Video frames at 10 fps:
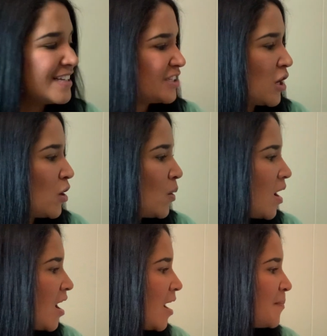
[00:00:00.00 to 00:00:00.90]
So
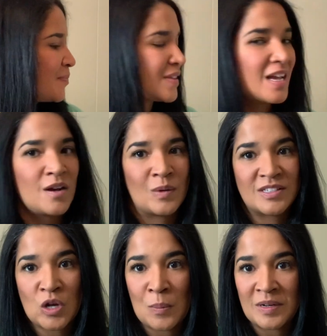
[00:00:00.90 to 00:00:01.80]

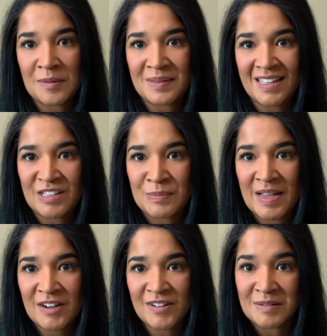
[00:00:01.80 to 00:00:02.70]
let's open up the
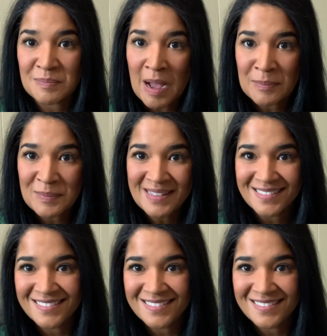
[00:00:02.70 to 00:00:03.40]
incubator and pop them in.